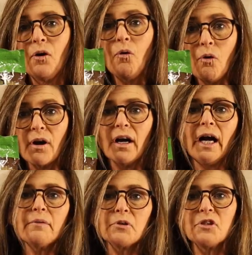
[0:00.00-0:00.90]
Or
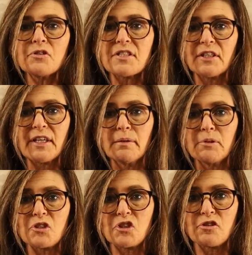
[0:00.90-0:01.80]
I will use their
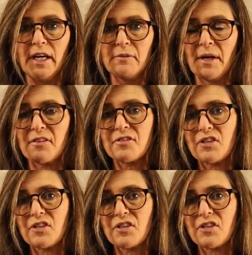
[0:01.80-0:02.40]
kibble to train with.